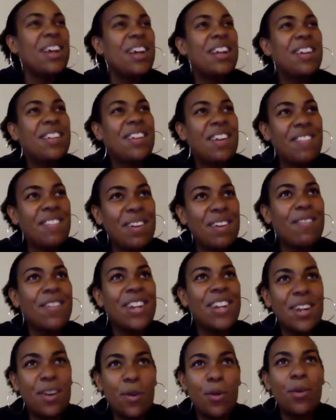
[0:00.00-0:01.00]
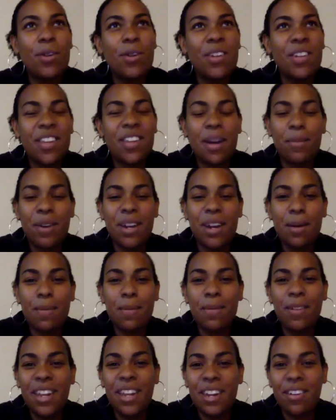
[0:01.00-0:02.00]
something really cool is coming
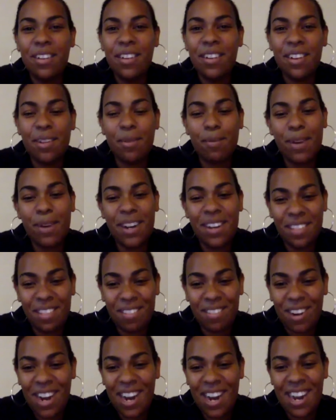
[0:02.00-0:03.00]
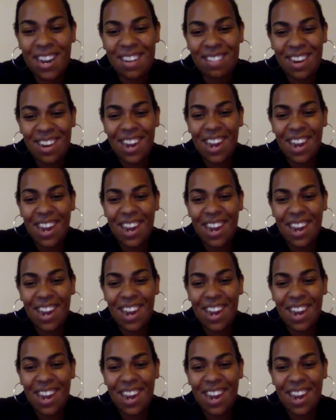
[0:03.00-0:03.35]
up later this month, right?